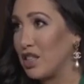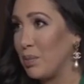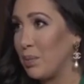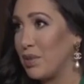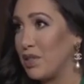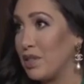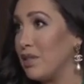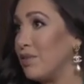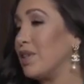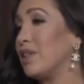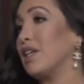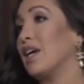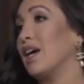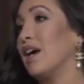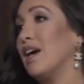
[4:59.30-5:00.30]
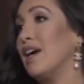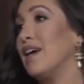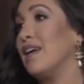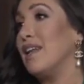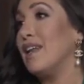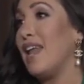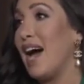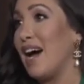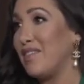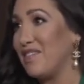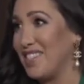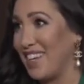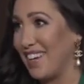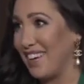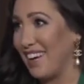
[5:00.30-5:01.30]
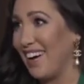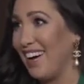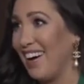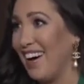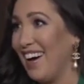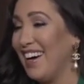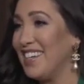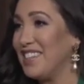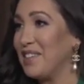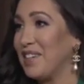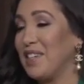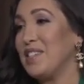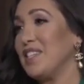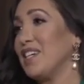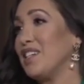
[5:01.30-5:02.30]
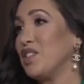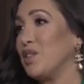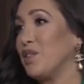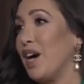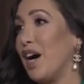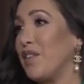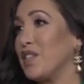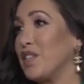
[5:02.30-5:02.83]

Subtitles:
specifically NAV data. So can you take us through how